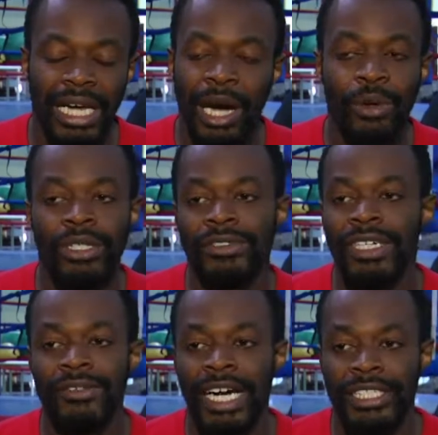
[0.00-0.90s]
I won't
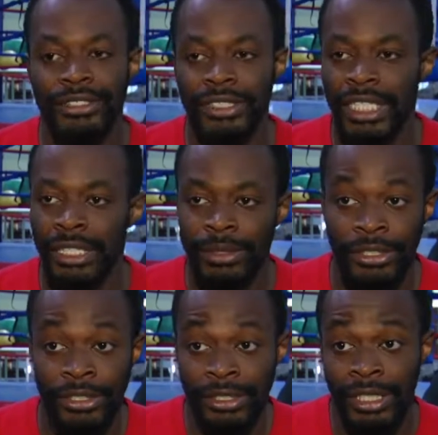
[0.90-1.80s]
even advise you to come
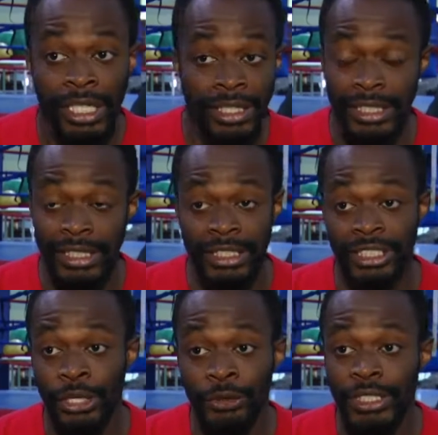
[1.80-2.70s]
here because this is
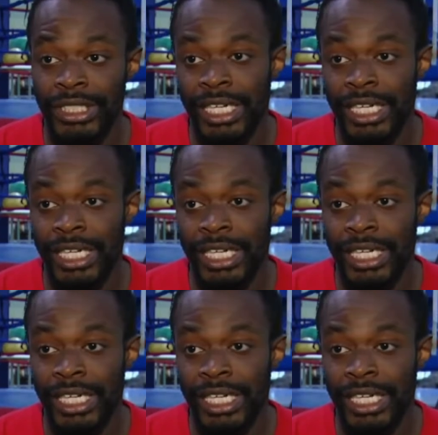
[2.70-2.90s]
serious.